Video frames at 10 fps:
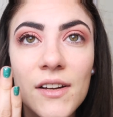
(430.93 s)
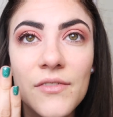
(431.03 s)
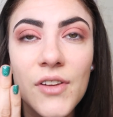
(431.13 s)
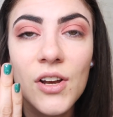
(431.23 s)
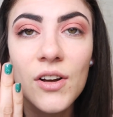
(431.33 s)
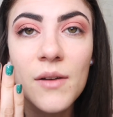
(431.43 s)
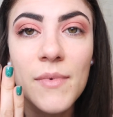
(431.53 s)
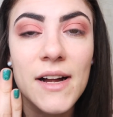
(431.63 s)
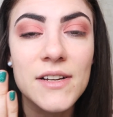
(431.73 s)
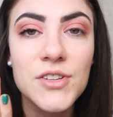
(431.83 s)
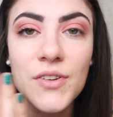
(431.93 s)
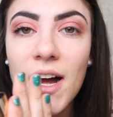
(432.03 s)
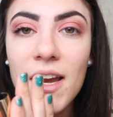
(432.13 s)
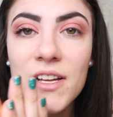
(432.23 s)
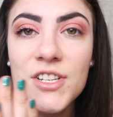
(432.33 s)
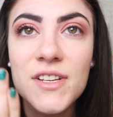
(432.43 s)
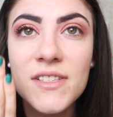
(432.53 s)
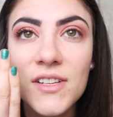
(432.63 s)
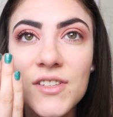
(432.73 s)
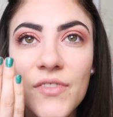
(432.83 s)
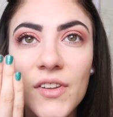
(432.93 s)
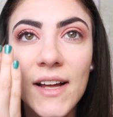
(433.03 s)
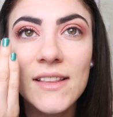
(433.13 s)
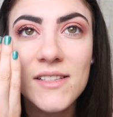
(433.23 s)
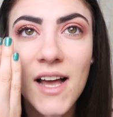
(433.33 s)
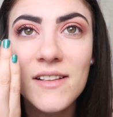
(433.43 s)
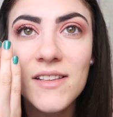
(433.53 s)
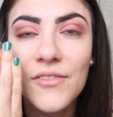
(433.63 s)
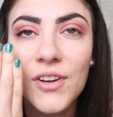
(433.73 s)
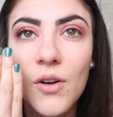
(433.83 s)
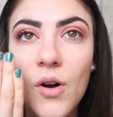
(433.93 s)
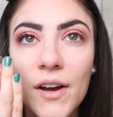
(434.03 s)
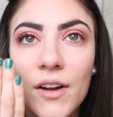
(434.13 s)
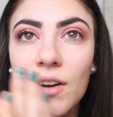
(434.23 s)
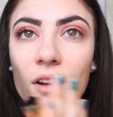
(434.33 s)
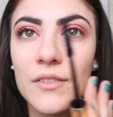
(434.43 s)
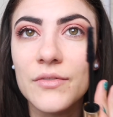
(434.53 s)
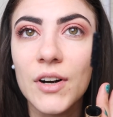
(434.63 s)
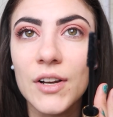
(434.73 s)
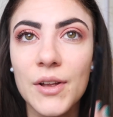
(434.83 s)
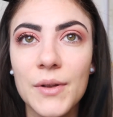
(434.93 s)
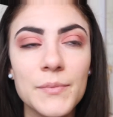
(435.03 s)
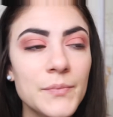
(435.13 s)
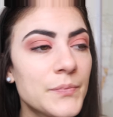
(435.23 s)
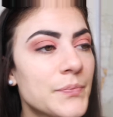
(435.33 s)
And if you look at my two eyelashes, I just feel like this has given it quite a lot of volume.